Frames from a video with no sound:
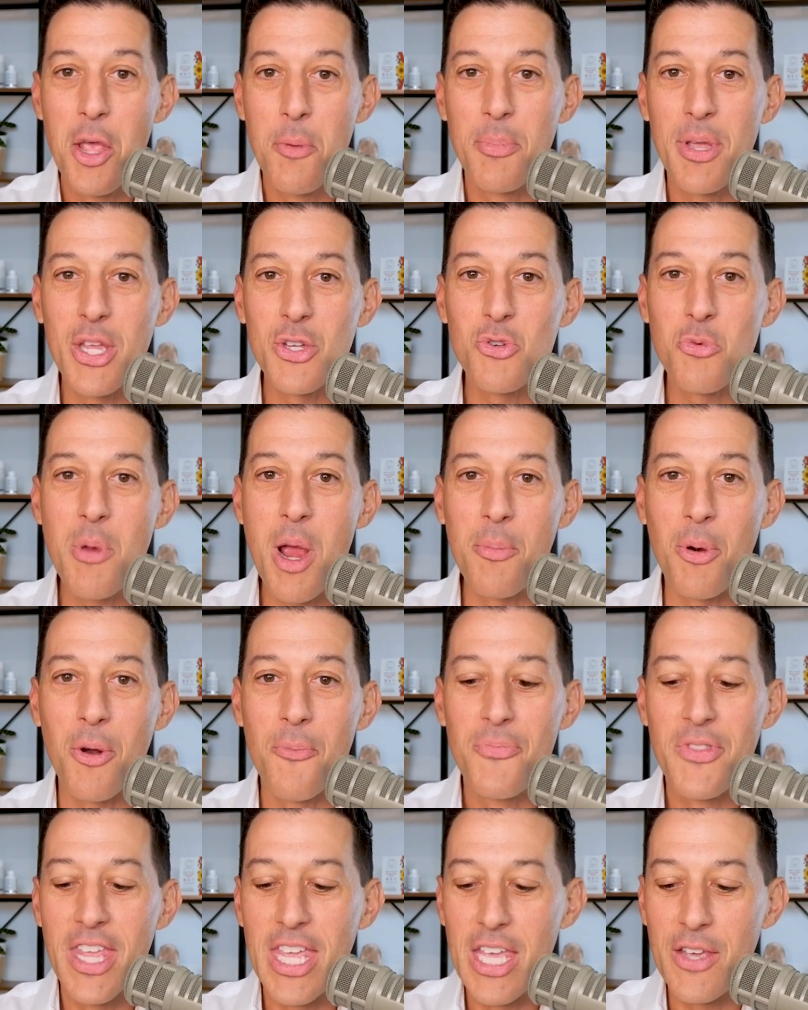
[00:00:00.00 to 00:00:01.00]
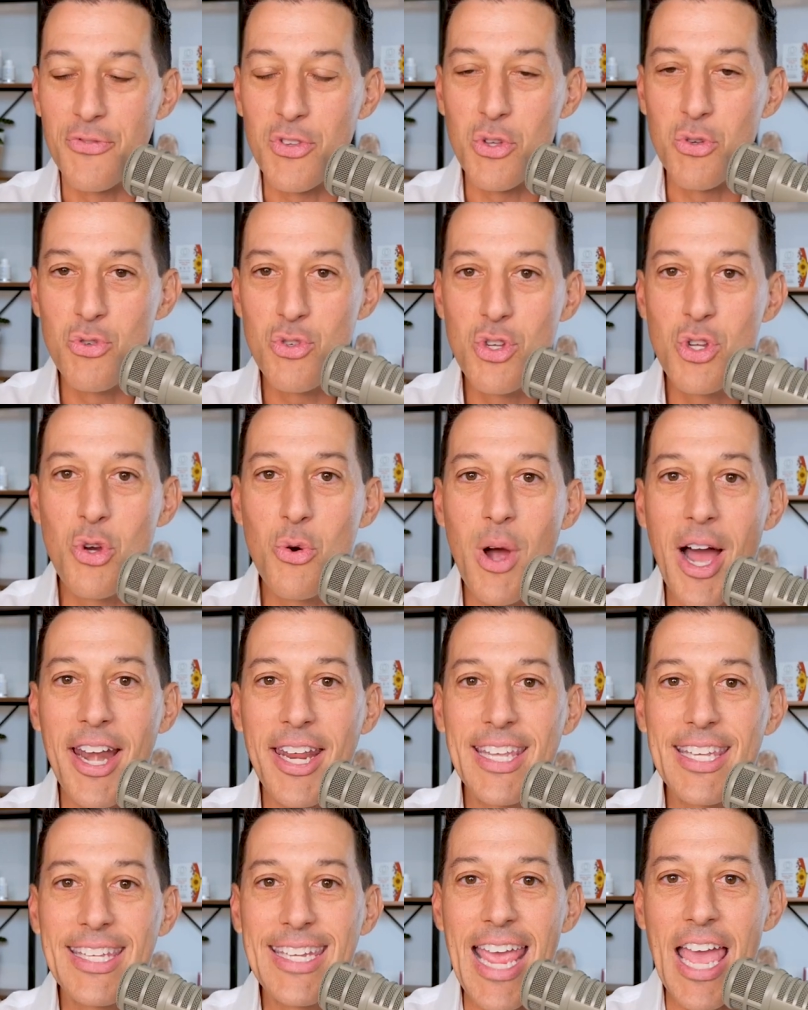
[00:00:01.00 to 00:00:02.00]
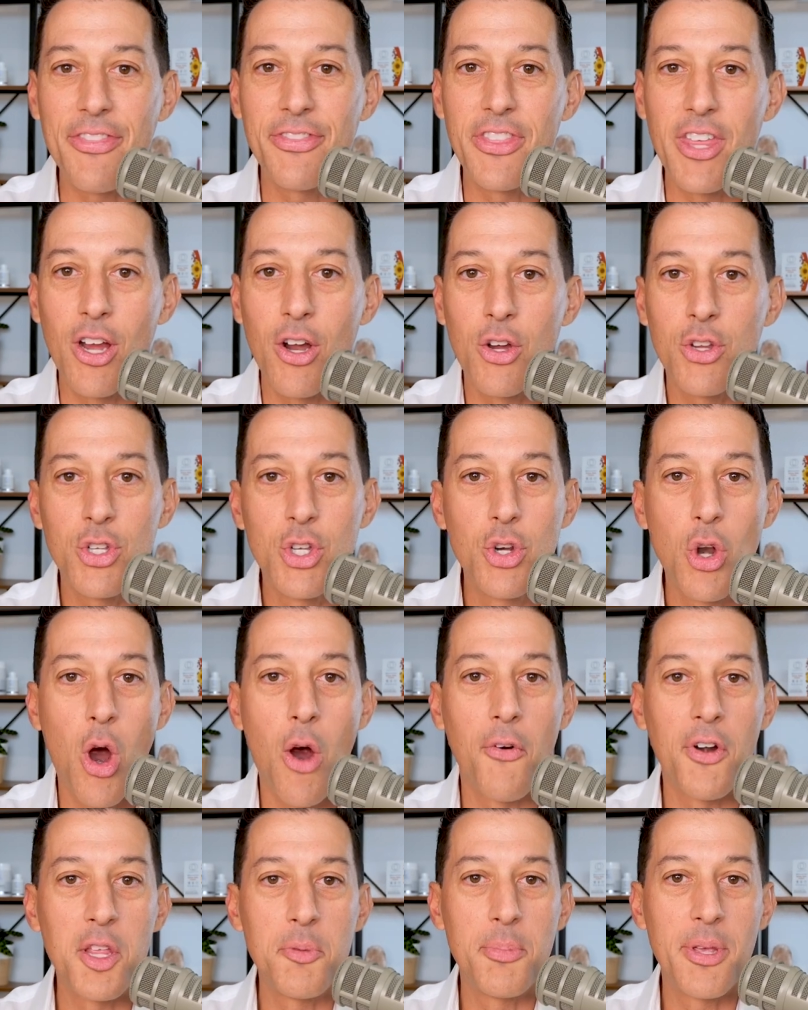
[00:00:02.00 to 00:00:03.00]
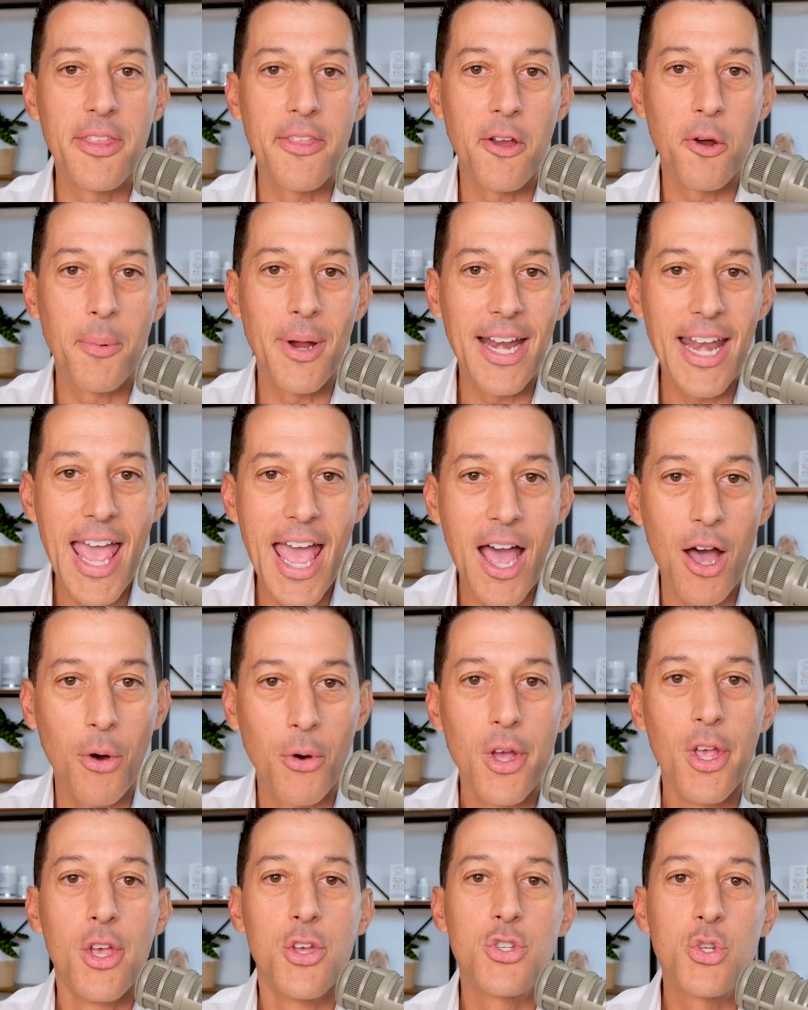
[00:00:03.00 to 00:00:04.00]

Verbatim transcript: Because remember, if you knew how to get there, you'd already be there by now.